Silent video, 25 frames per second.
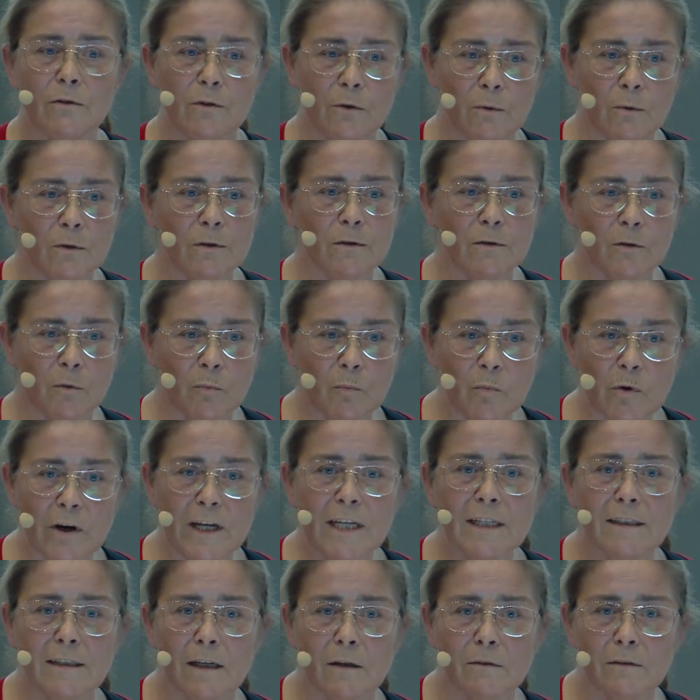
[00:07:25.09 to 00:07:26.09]
to also
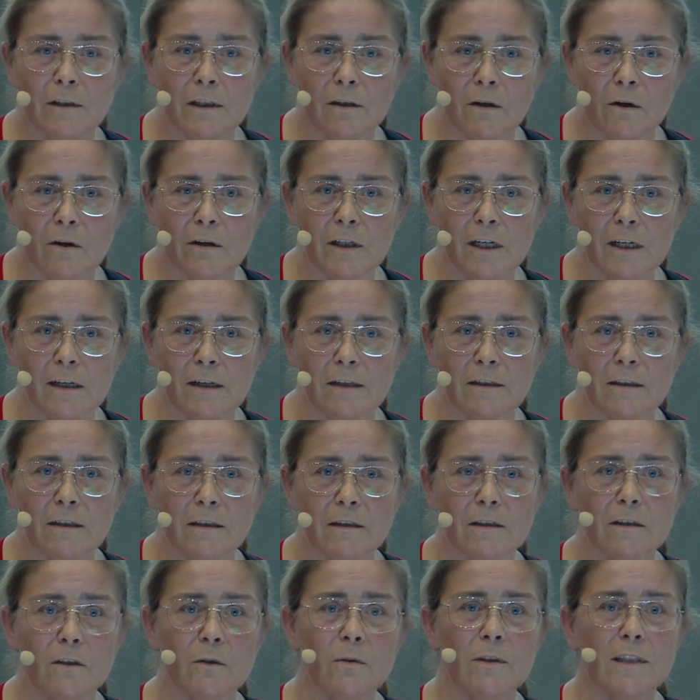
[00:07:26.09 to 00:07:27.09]
break down the cartilage.
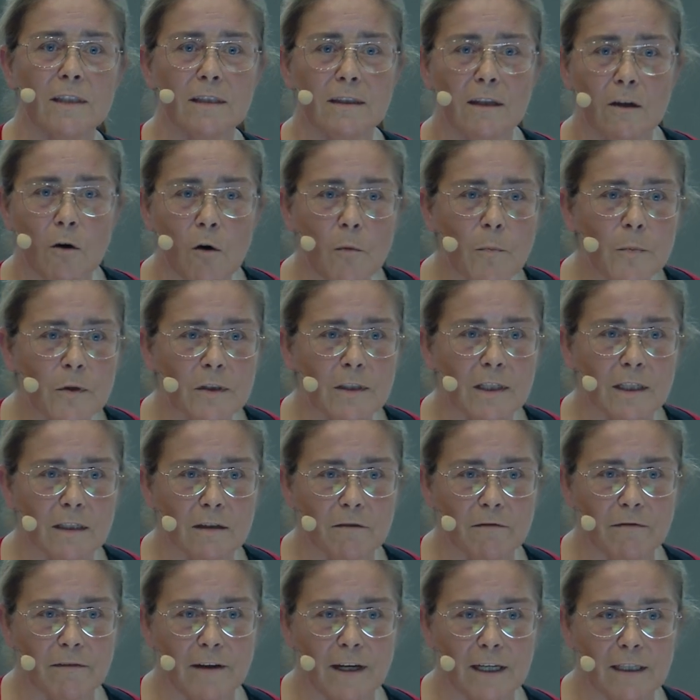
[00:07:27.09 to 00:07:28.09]
So it's the opposite
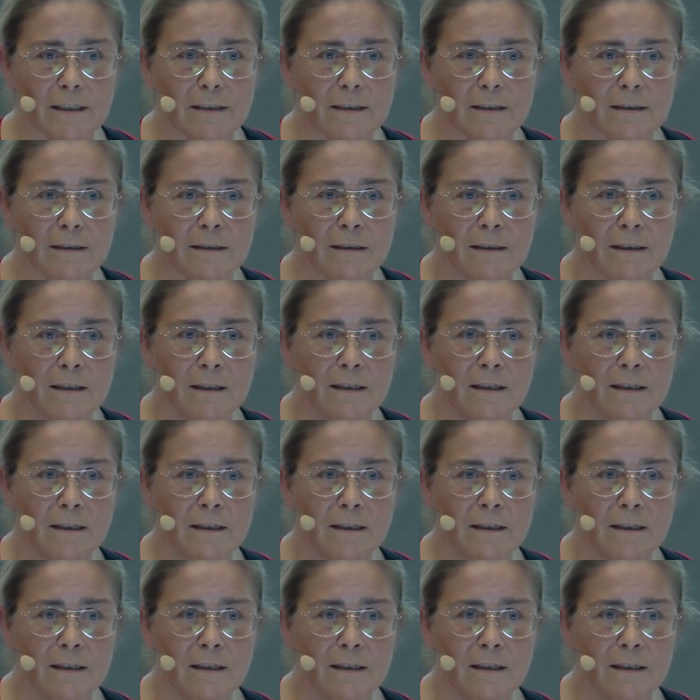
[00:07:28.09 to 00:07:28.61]
effect.